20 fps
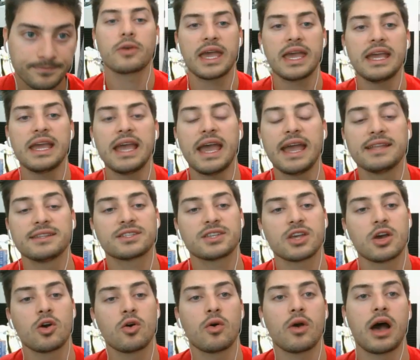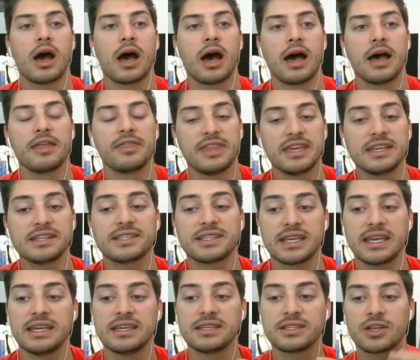Okay, and so uh, this
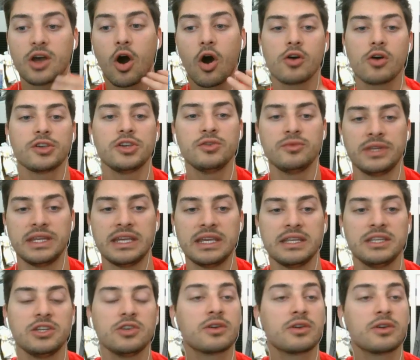is all you need.